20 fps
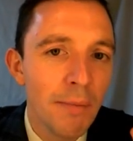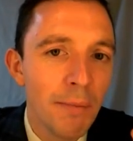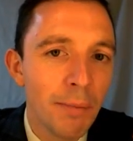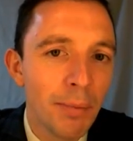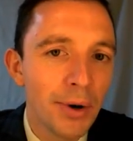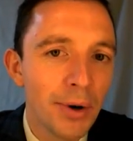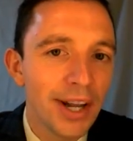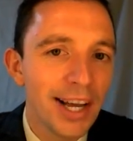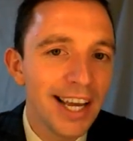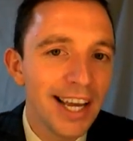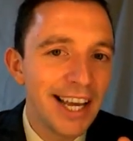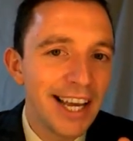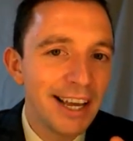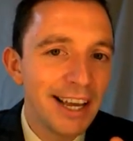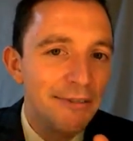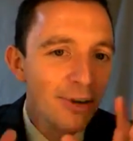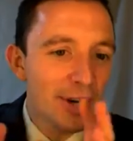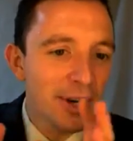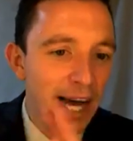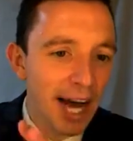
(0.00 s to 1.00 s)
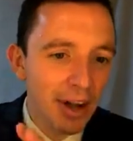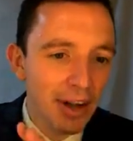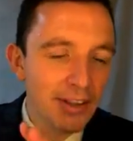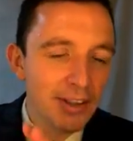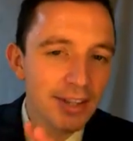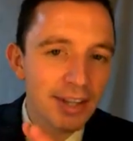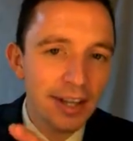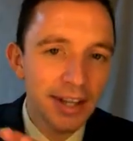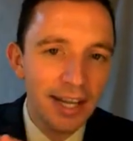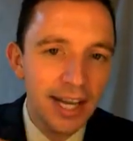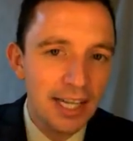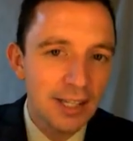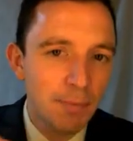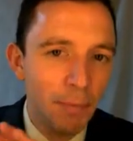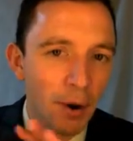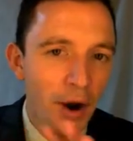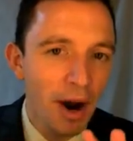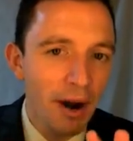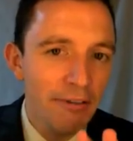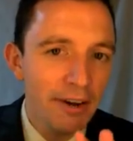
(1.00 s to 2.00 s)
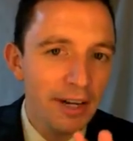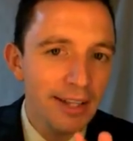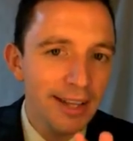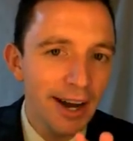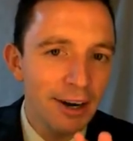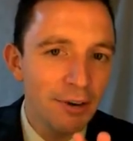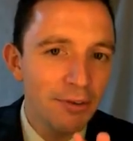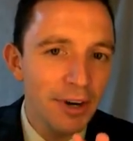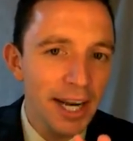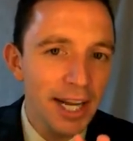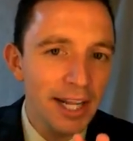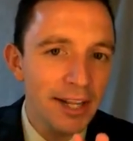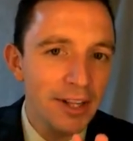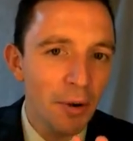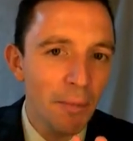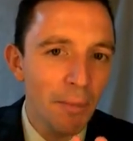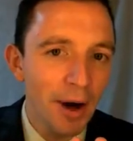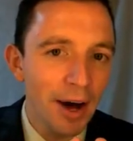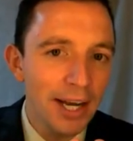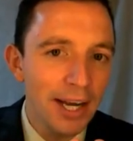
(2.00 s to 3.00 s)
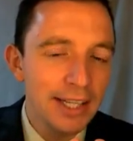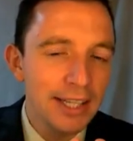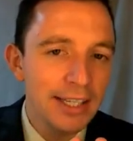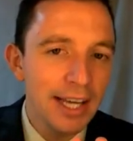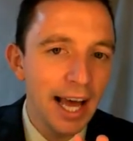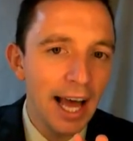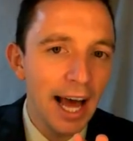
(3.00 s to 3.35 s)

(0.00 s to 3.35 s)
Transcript: But if you cannot, it's perfect. I really don't mind.